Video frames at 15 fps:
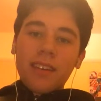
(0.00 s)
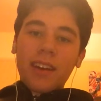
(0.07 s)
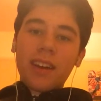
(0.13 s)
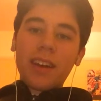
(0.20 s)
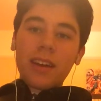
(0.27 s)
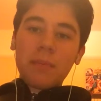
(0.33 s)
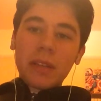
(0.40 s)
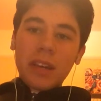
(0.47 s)

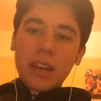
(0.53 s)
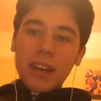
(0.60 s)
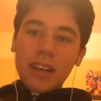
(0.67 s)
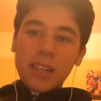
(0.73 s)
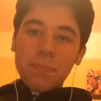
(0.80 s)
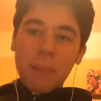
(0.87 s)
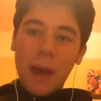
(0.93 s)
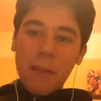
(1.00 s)
Hey up you
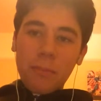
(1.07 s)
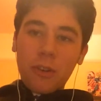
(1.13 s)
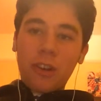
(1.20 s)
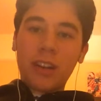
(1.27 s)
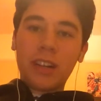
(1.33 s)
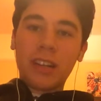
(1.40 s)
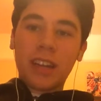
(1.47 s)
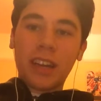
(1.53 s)
guys, Bam
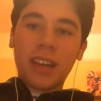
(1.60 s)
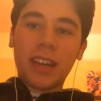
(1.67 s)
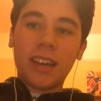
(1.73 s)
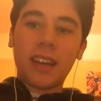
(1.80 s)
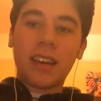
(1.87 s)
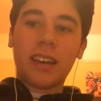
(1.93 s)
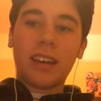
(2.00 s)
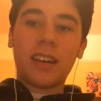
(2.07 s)
Brian
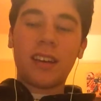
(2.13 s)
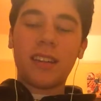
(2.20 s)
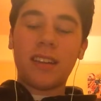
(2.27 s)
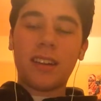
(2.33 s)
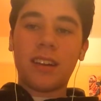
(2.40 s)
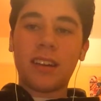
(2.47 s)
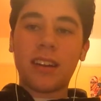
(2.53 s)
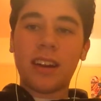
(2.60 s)
here,
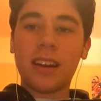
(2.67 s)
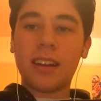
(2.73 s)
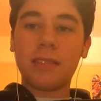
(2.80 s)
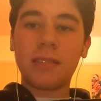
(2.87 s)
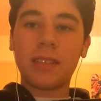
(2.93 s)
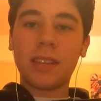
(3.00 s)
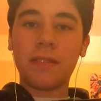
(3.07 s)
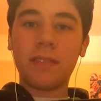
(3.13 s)
and uh, I
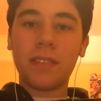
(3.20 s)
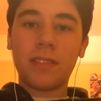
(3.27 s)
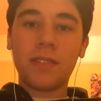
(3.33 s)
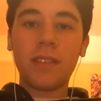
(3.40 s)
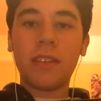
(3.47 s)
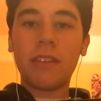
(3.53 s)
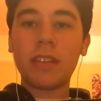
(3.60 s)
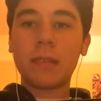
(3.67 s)
have
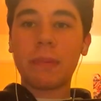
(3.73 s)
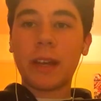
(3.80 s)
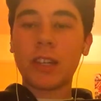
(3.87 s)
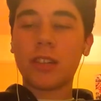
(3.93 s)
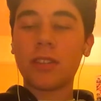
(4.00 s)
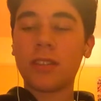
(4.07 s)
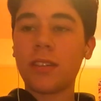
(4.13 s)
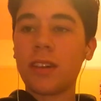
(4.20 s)
something very
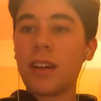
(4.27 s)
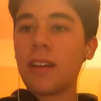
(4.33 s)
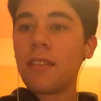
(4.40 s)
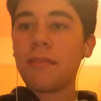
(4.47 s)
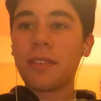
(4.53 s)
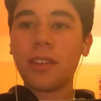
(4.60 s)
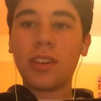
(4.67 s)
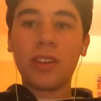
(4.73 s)
special
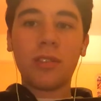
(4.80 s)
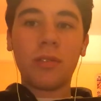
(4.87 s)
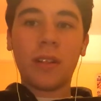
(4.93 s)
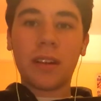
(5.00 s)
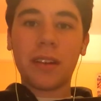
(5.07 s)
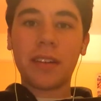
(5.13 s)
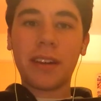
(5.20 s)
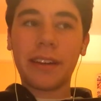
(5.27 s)
for
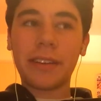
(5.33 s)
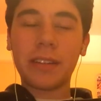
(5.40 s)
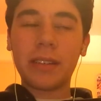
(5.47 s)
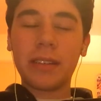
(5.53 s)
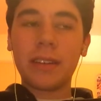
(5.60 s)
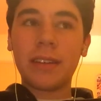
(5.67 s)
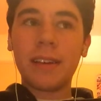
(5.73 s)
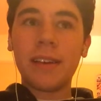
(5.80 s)
you
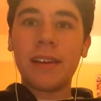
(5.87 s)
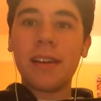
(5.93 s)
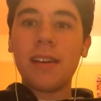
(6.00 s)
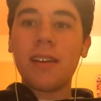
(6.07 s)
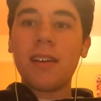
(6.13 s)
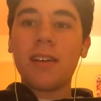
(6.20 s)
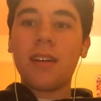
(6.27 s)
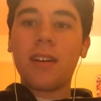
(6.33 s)
guys.
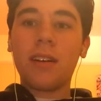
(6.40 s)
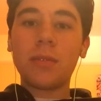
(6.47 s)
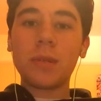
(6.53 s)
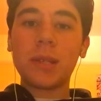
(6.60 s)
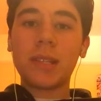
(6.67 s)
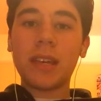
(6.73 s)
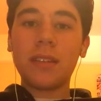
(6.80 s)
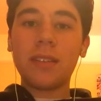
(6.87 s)

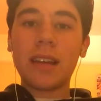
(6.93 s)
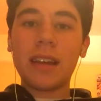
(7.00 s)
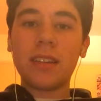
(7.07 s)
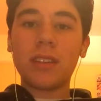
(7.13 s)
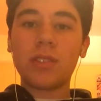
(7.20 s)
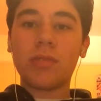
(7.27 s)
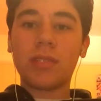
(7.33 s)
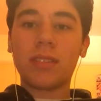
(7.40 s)
On
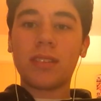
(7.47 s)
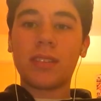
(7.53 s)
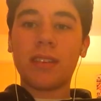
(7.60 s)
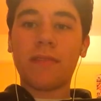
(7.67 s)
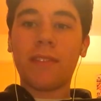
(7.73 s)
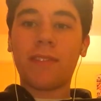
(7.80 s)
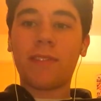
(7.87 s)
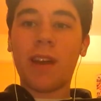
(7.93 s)
Sunday the
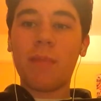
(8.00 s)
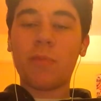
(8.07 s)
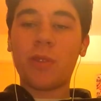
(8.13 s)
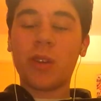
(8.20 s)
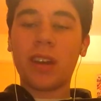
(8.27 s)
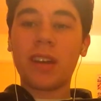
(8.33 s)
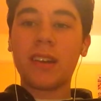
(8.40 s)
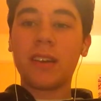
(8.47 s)
26th of
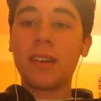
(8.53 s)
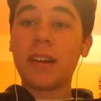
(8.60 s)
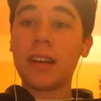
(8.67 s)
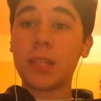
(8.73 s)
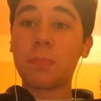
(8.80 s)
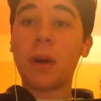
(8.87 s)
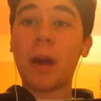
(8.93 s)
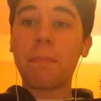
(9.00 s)
February,
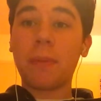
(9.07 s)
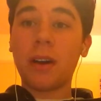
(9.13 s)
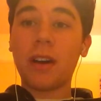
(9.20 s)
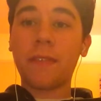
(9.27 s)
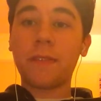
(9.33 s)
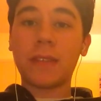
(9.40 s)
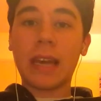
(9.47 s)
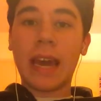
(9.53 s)
is my
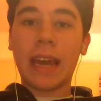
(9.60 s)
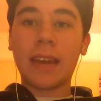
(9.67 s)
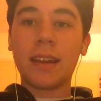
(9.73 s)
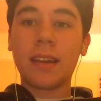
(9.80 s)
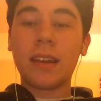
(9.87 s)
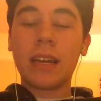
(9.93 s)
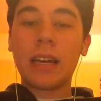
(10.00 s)
birthday.